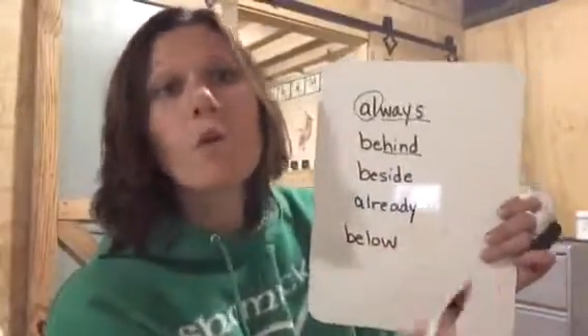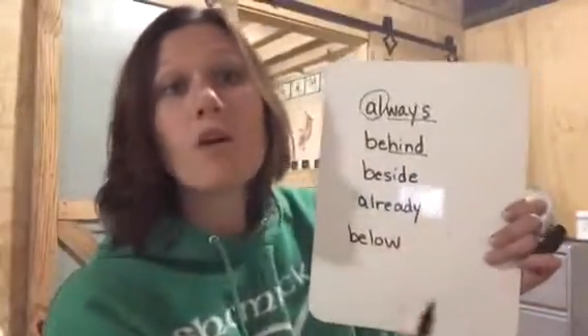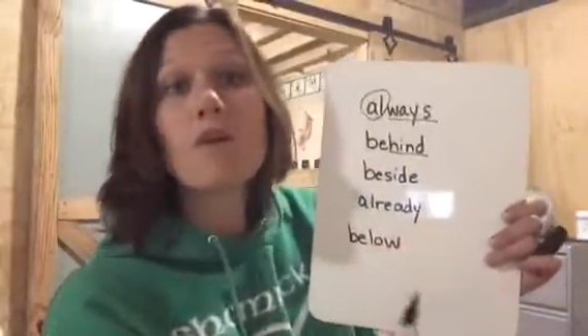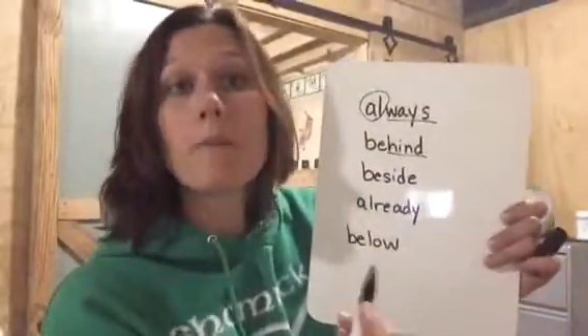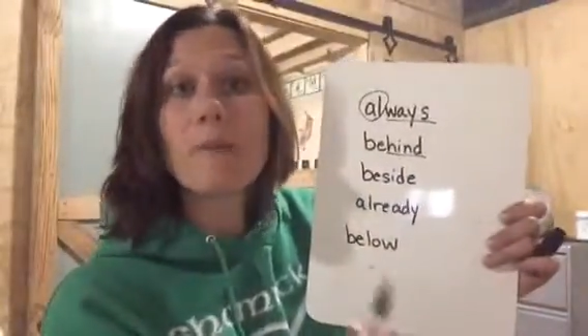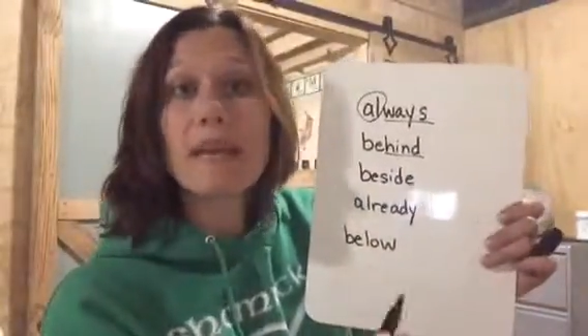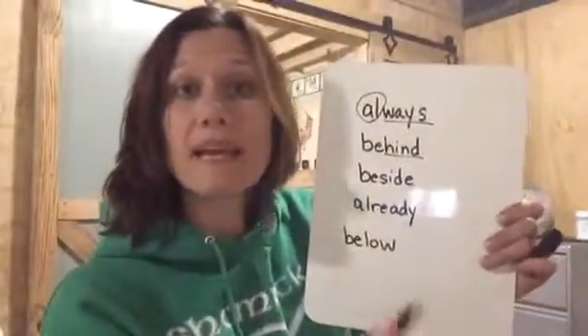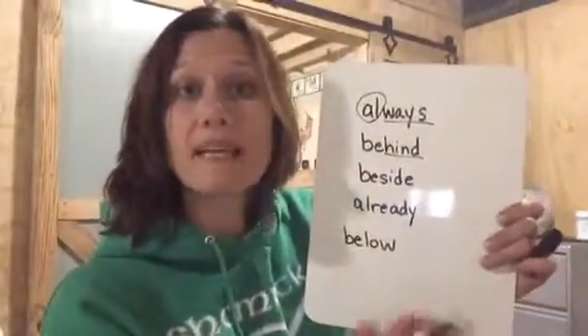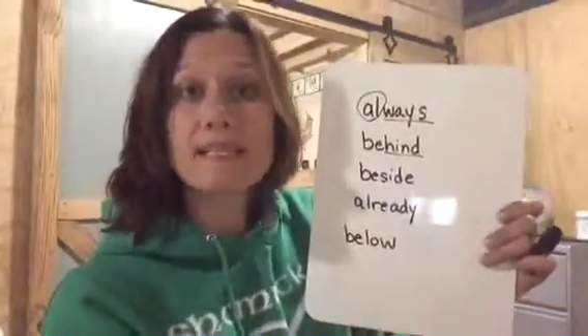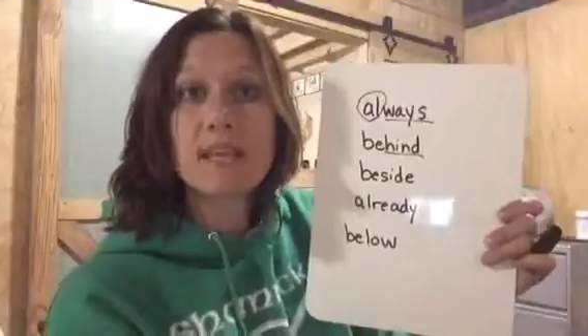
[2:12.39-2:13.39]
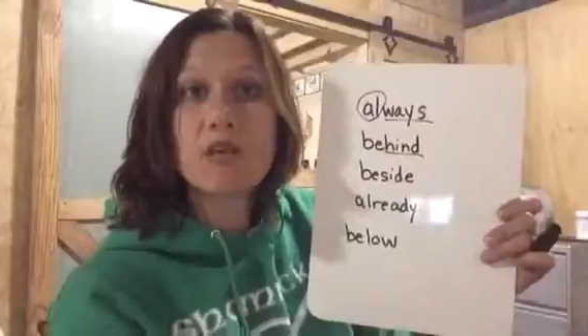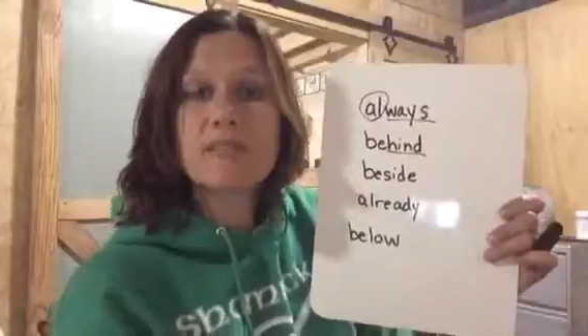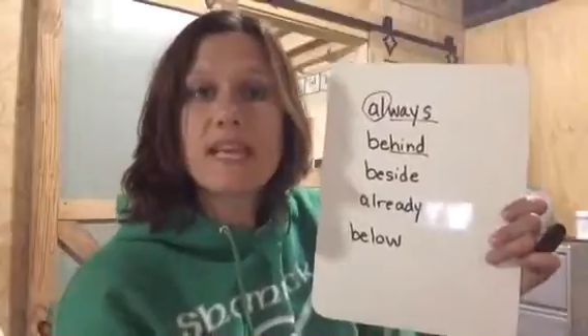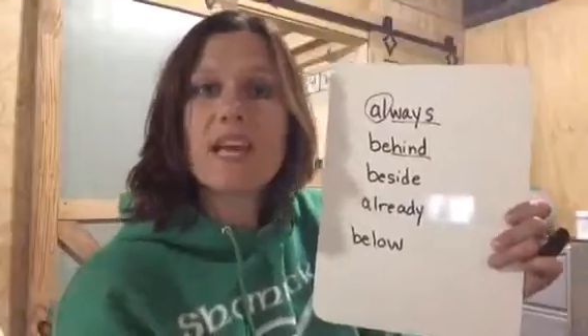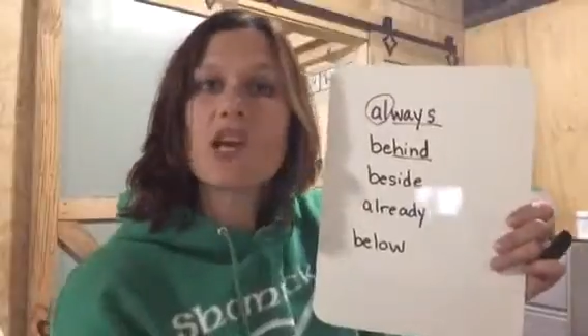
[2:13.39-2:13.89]
Well, the pigs, you
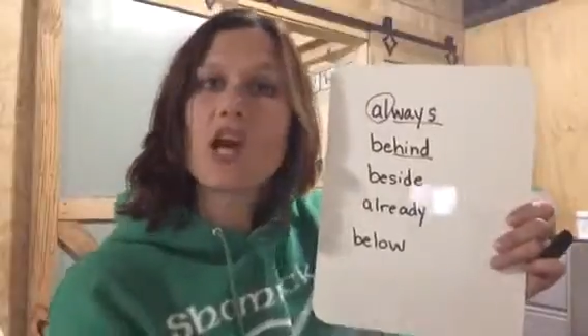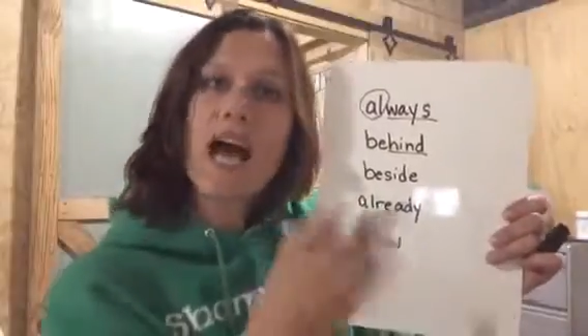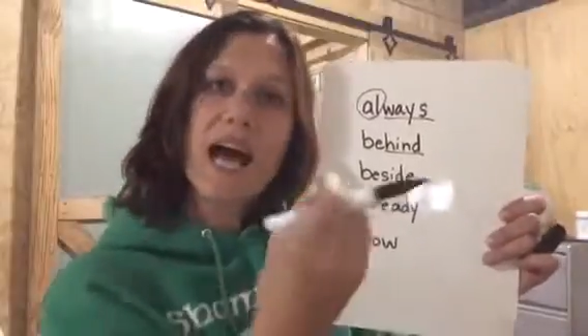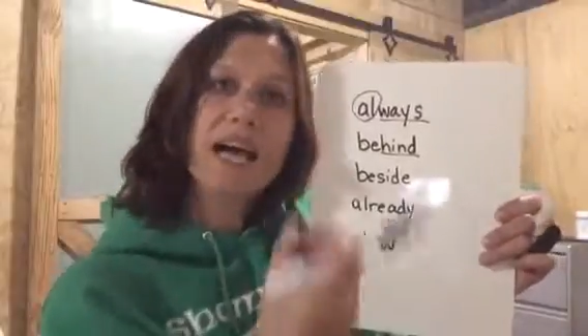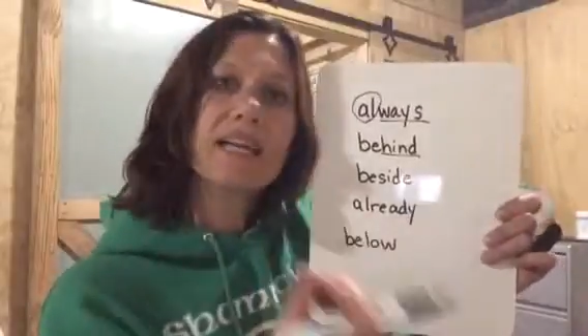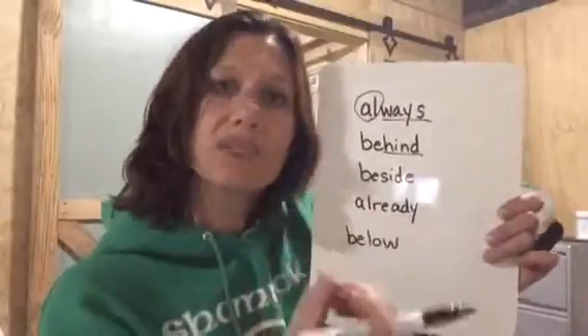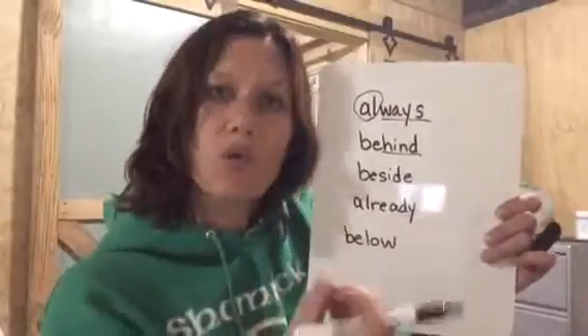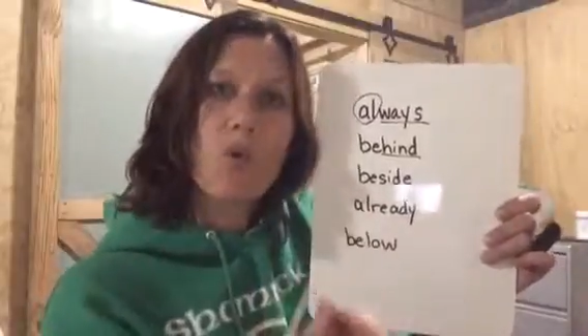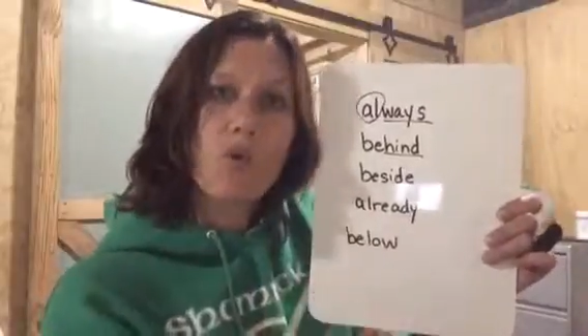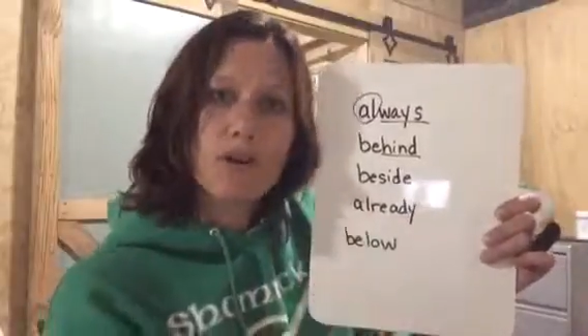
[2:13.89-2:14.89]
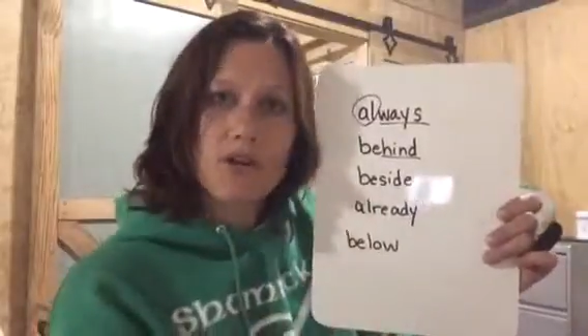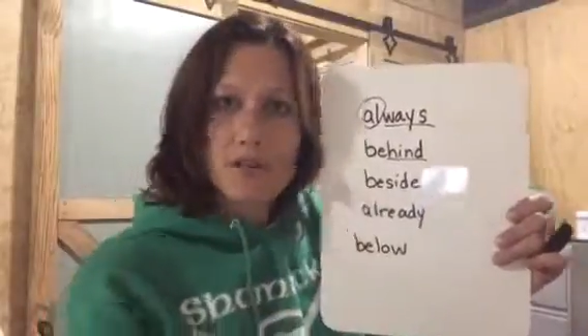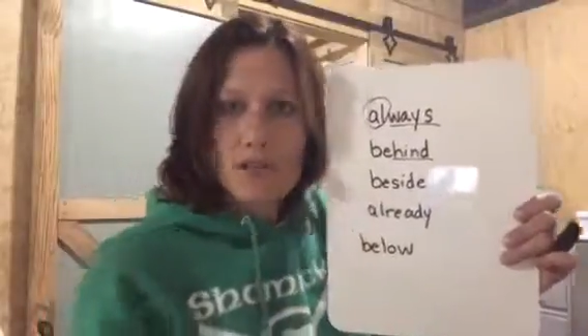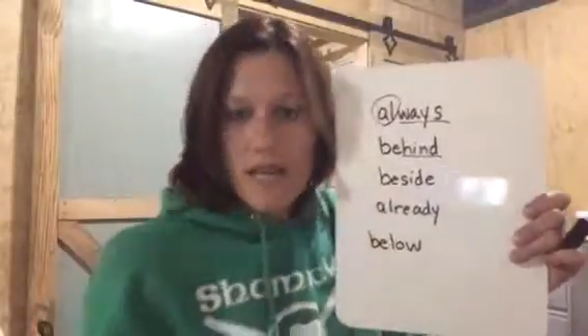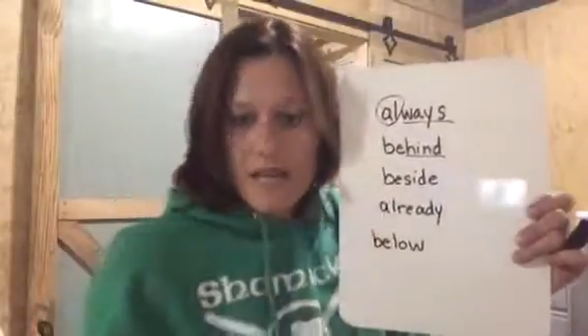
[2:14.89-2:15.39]
say your hind
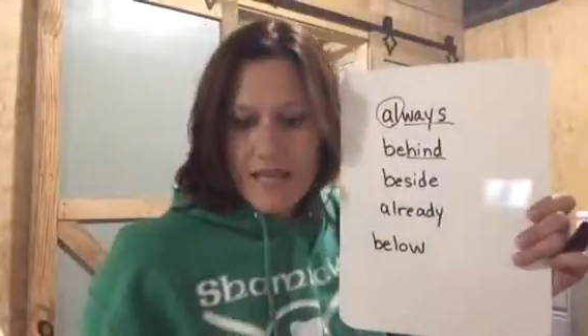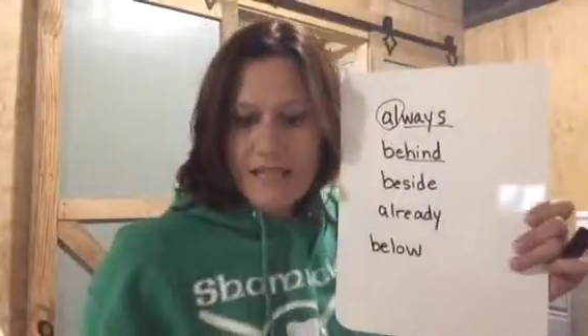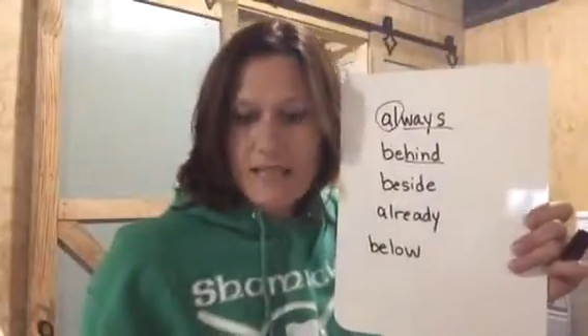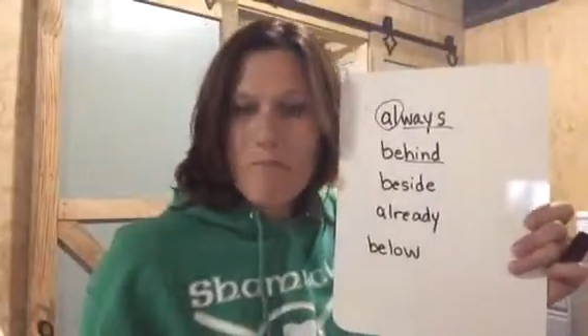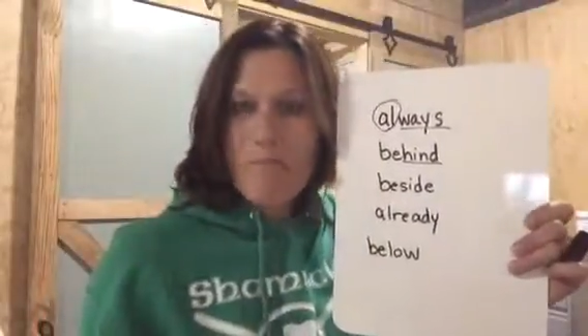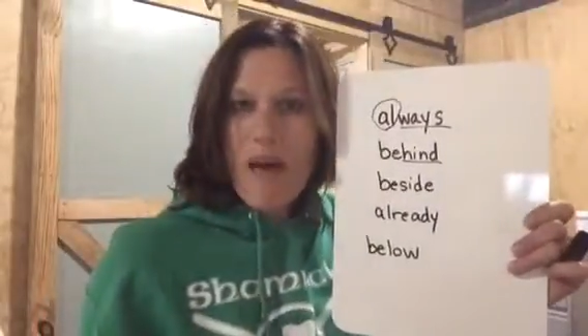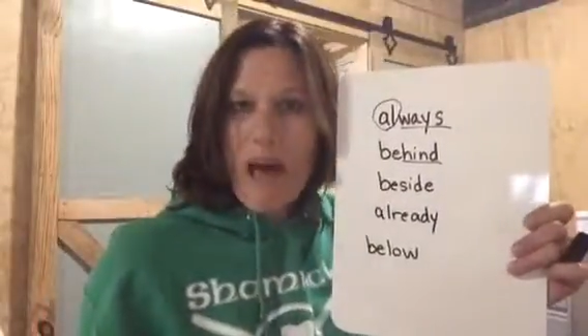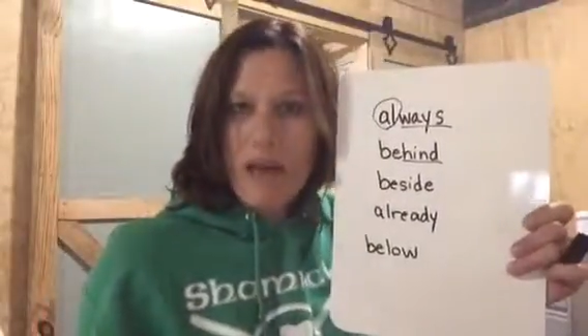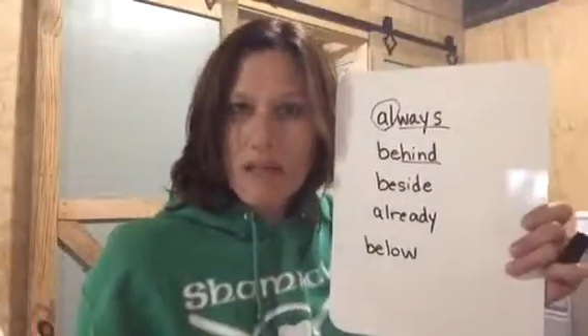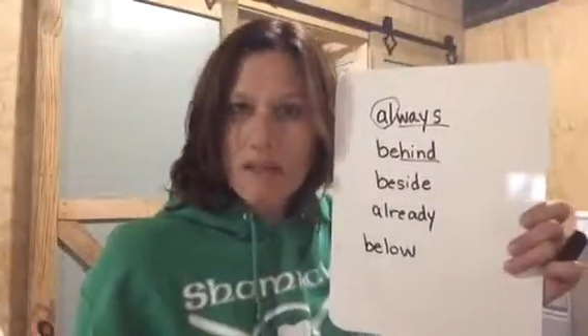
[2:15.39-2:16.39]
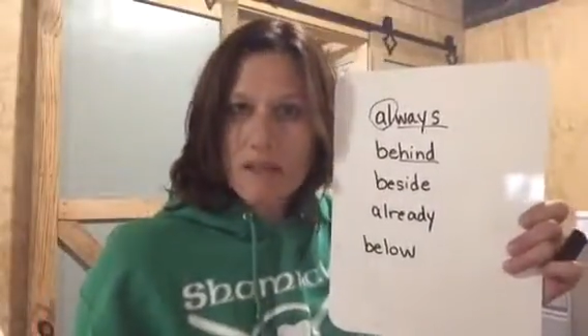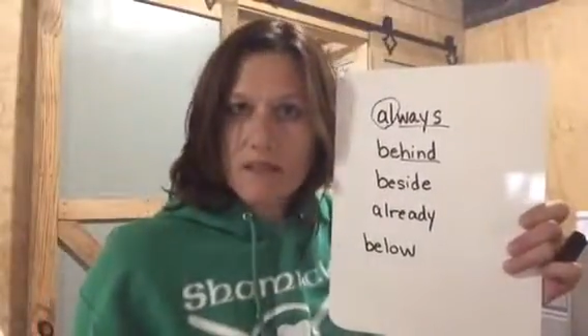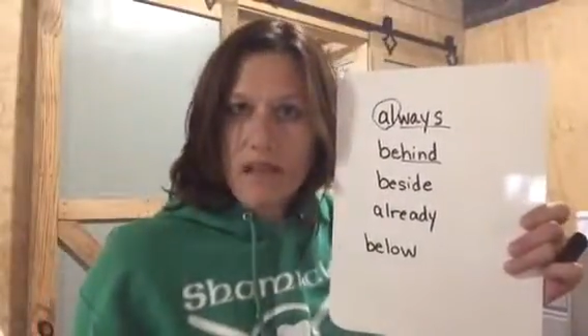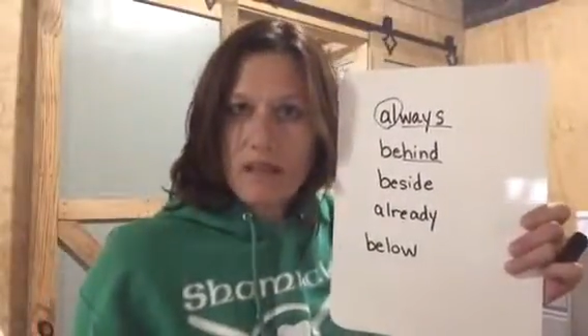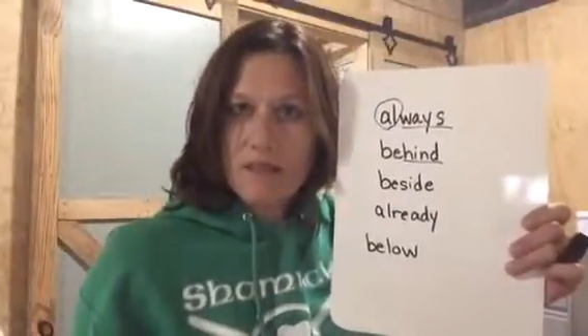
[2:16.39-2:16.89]
quarters is the back
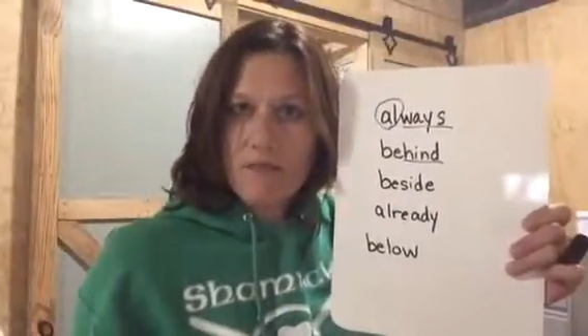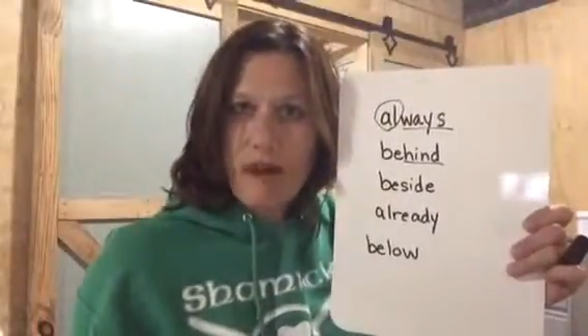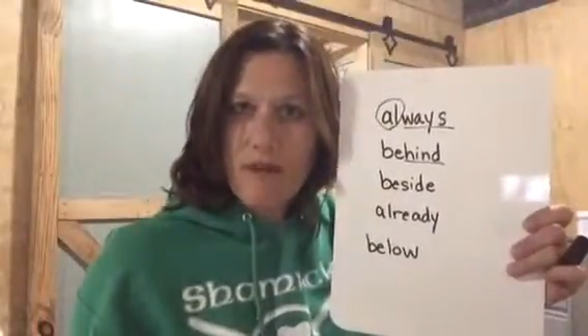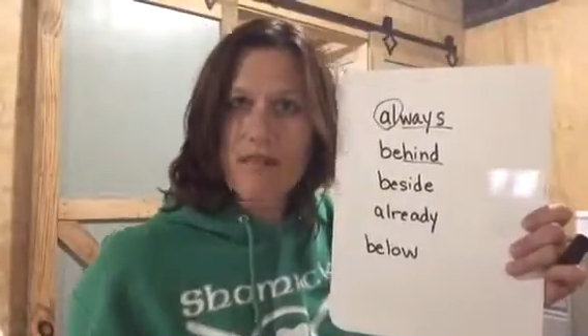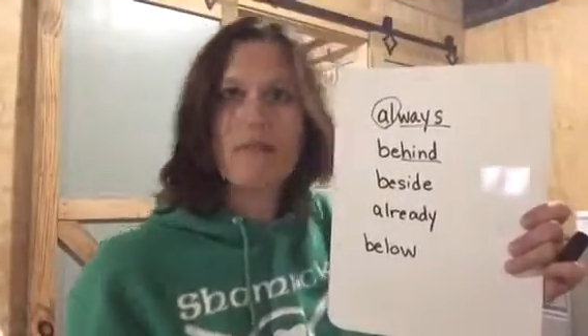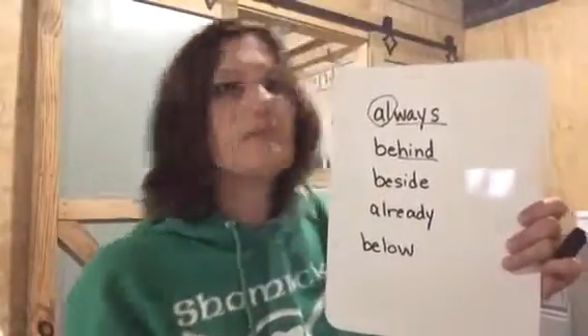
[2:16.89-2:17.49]
legs, right?